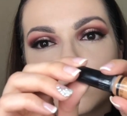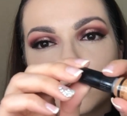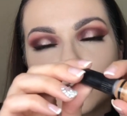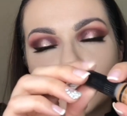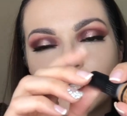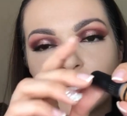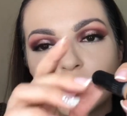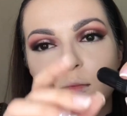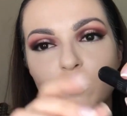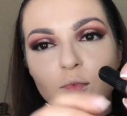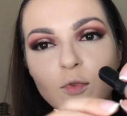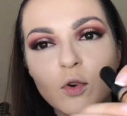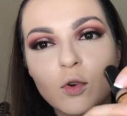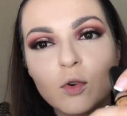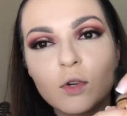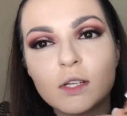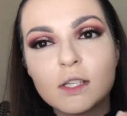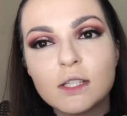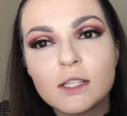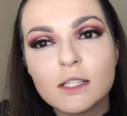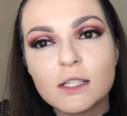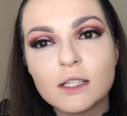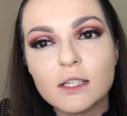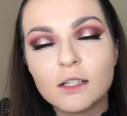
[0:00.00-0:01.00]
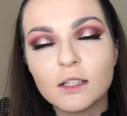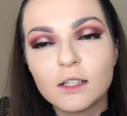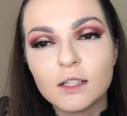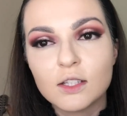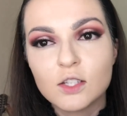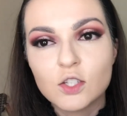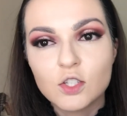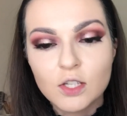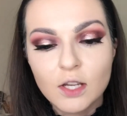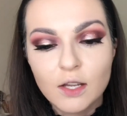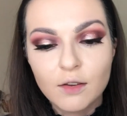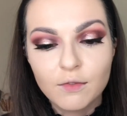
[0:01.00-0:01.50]
It's the Pro Conceal in the
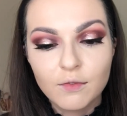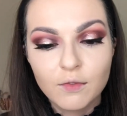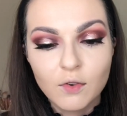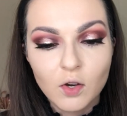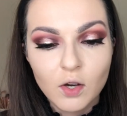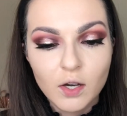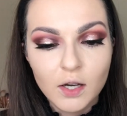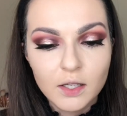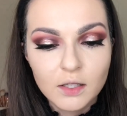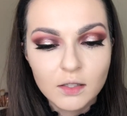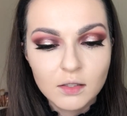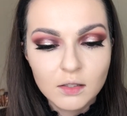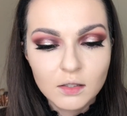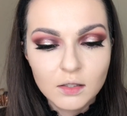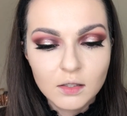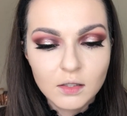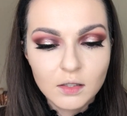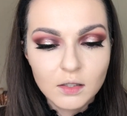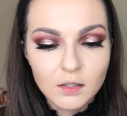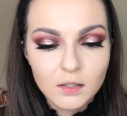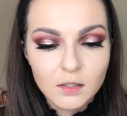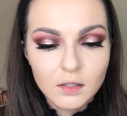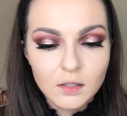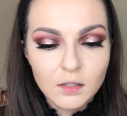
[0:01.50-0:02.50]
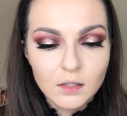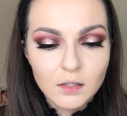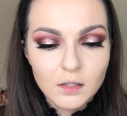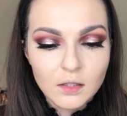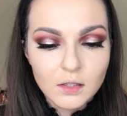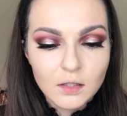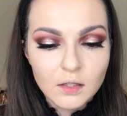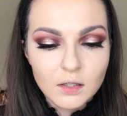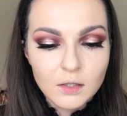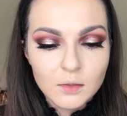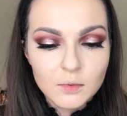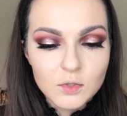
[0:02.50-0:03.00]
shade Fawn.
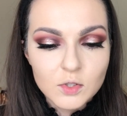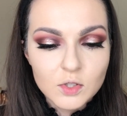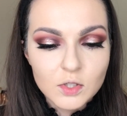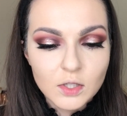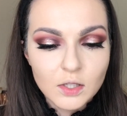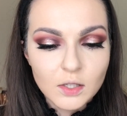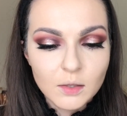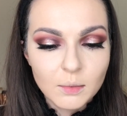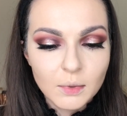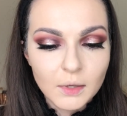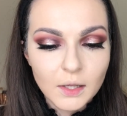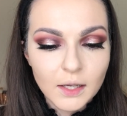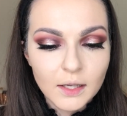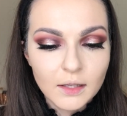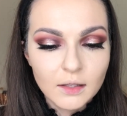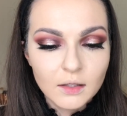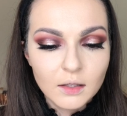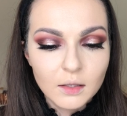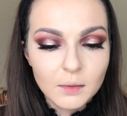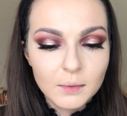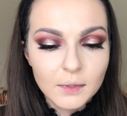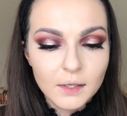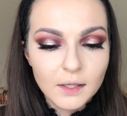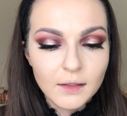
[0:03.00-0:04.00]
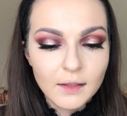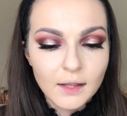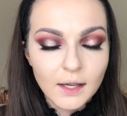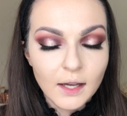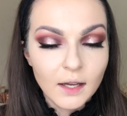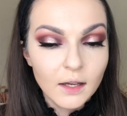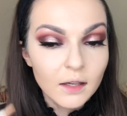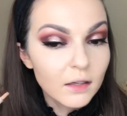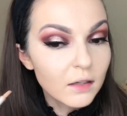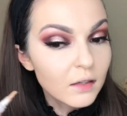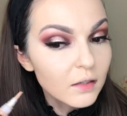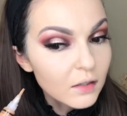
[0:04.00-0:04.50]
Just gonna apply a little bit of
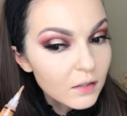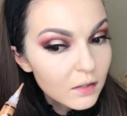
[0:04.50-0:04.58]
that.